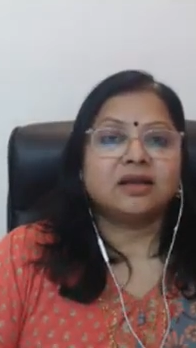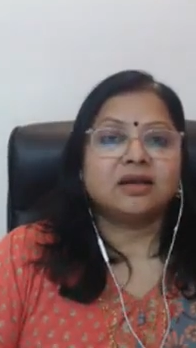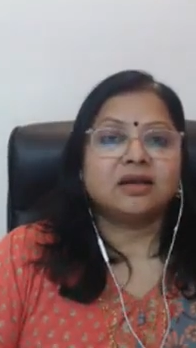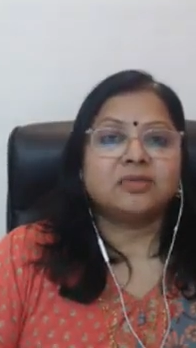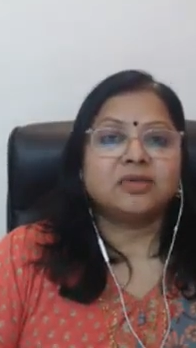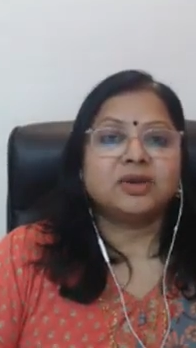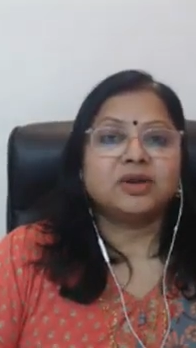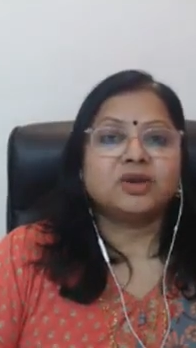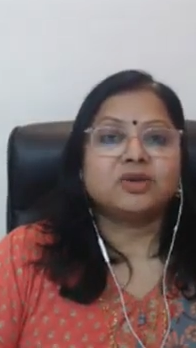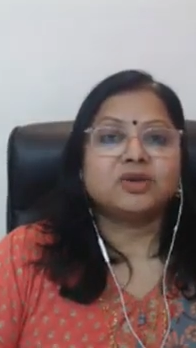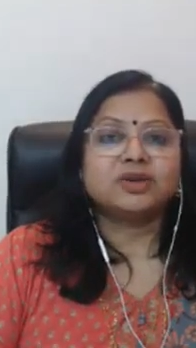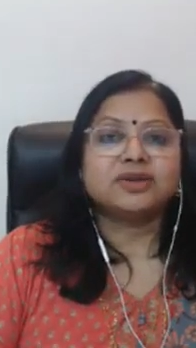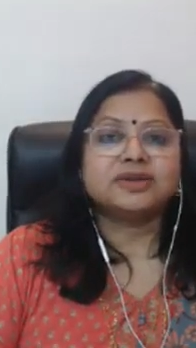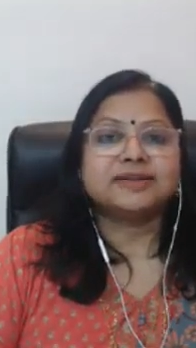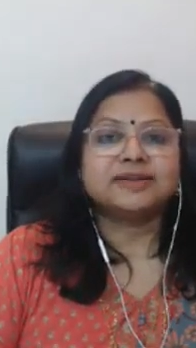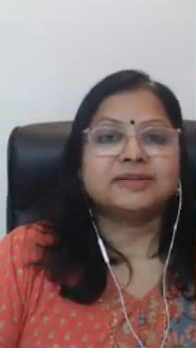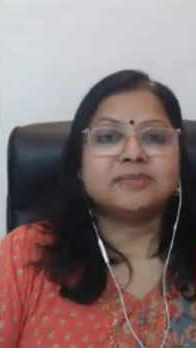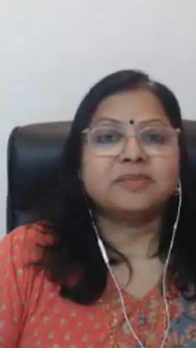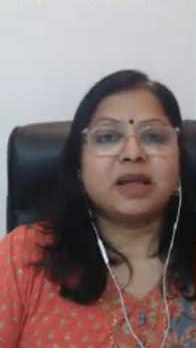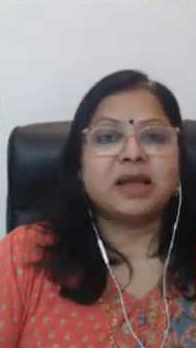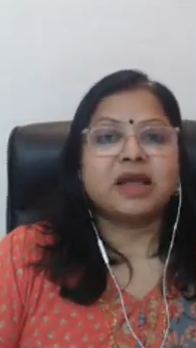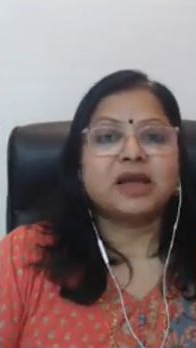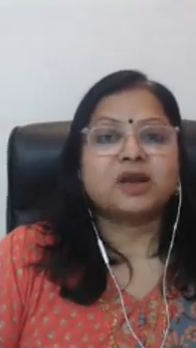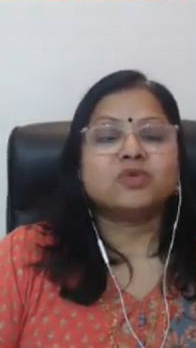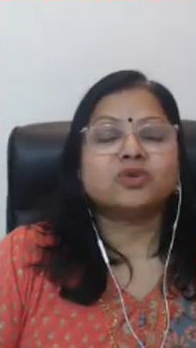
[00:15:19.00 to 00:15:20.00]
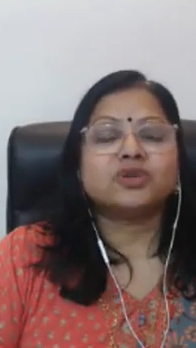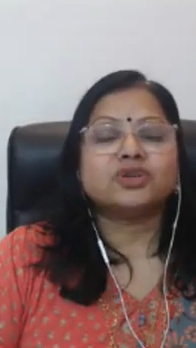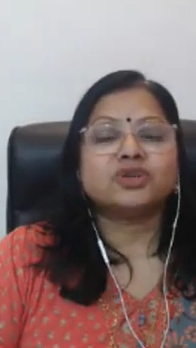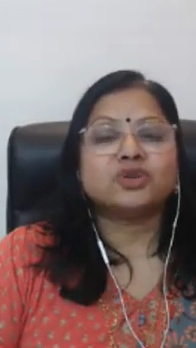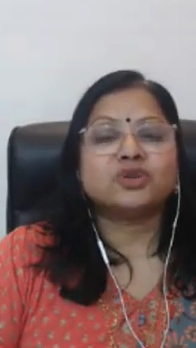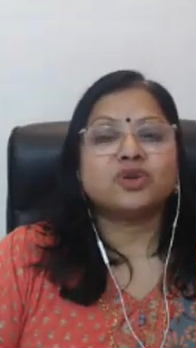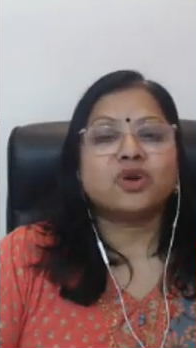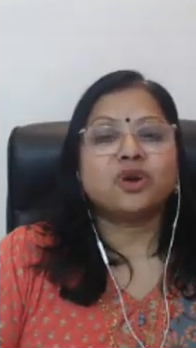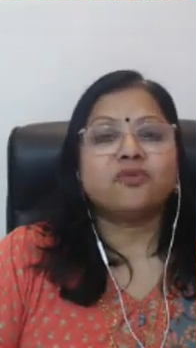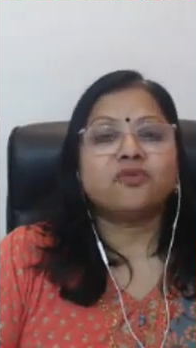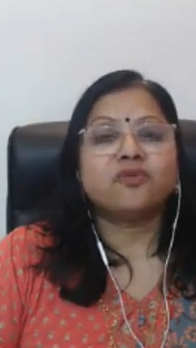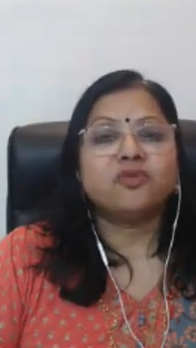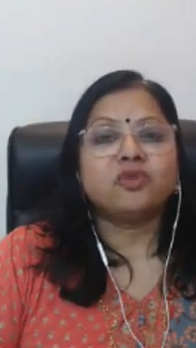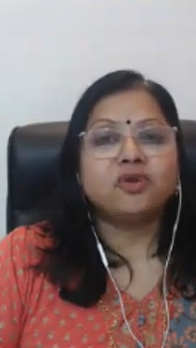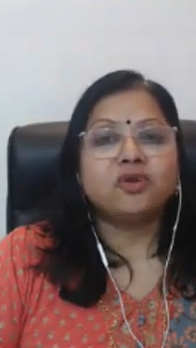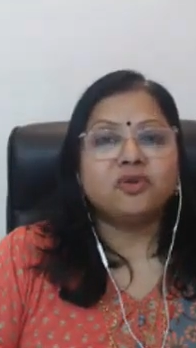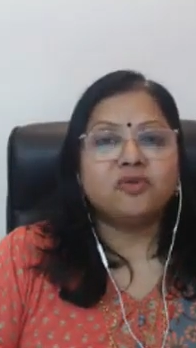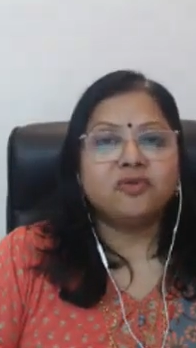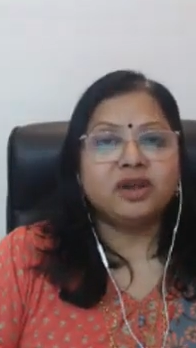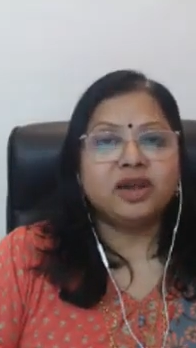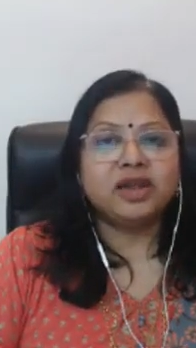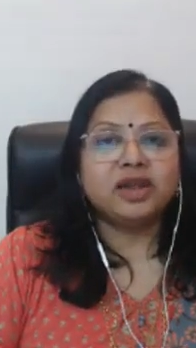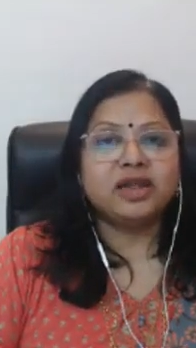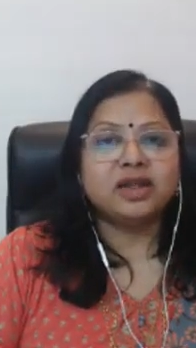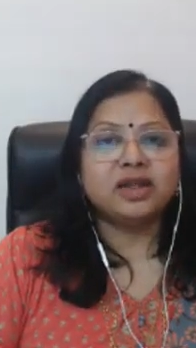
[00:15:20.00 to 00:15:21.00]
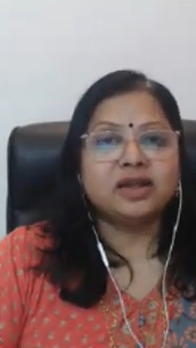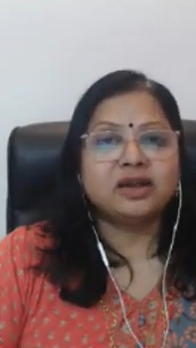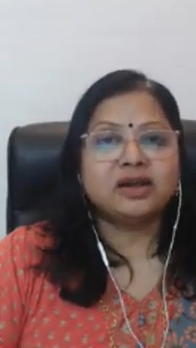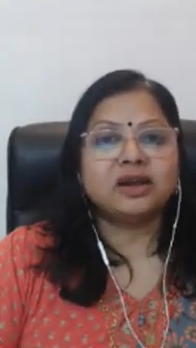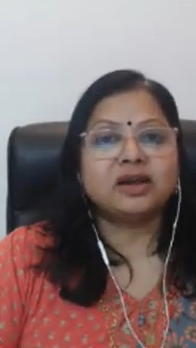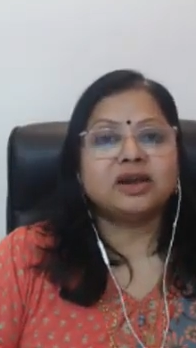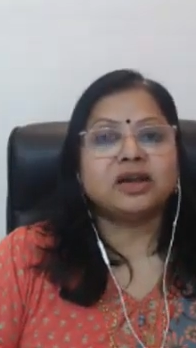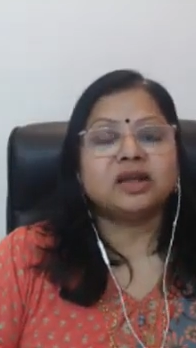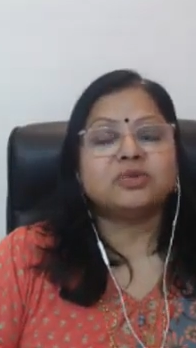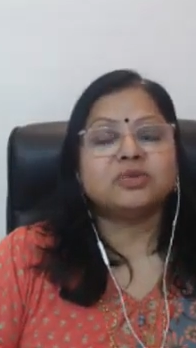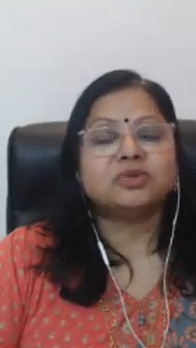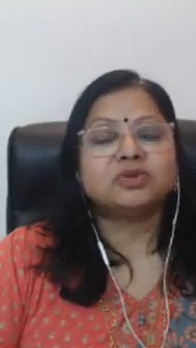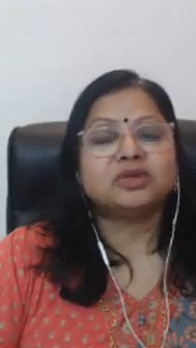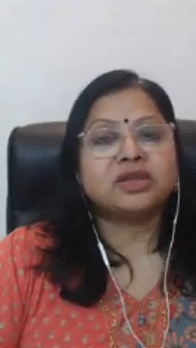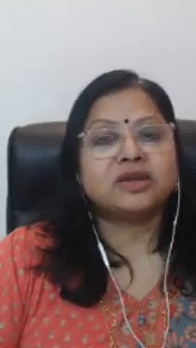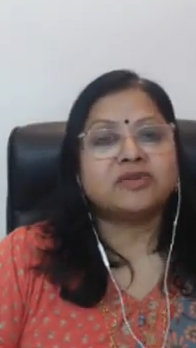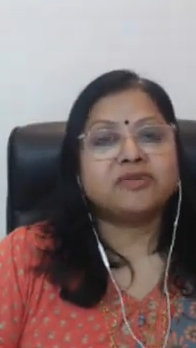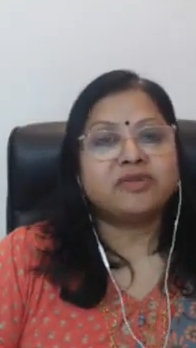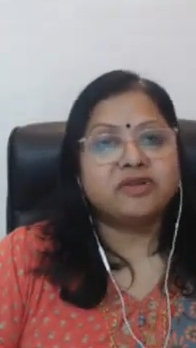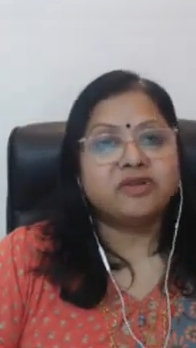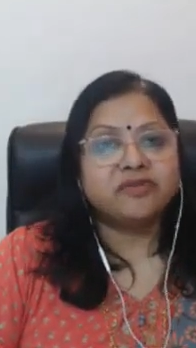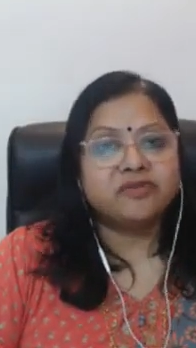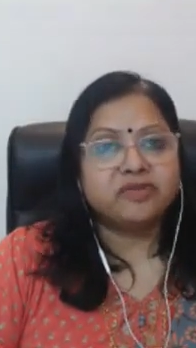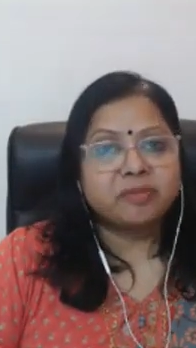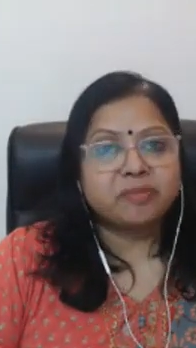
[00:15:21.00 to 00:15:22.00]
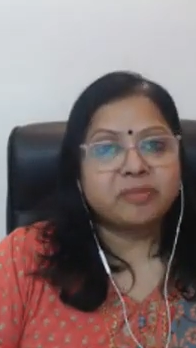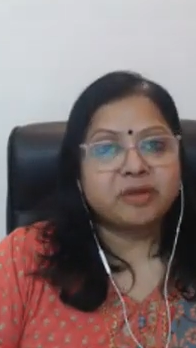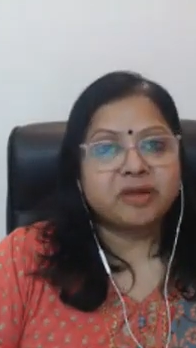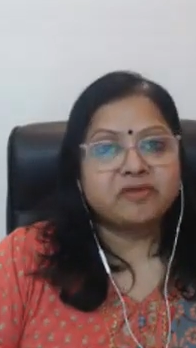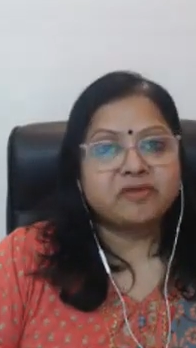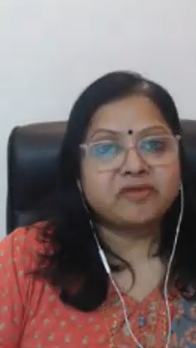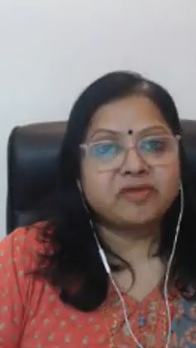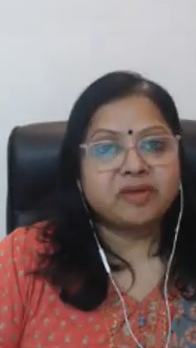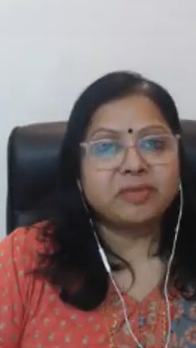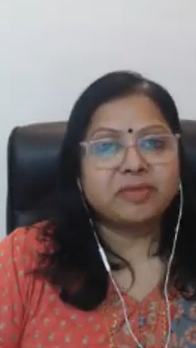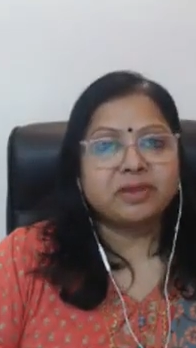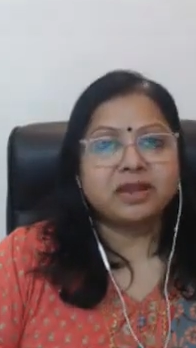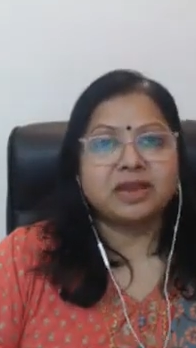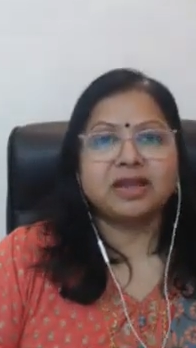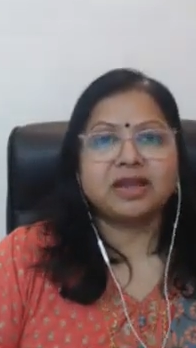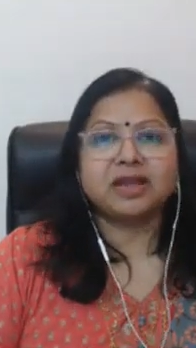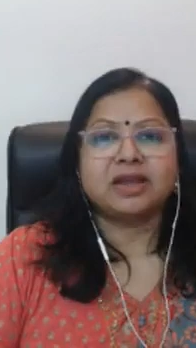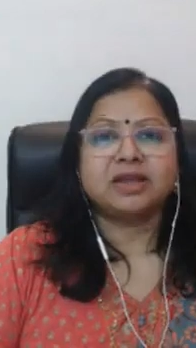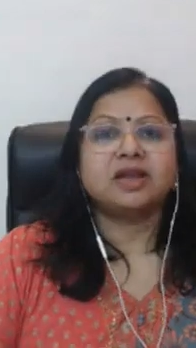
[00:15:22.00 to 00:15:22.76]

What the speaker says: because bank was not fulfilling and I was away from my family.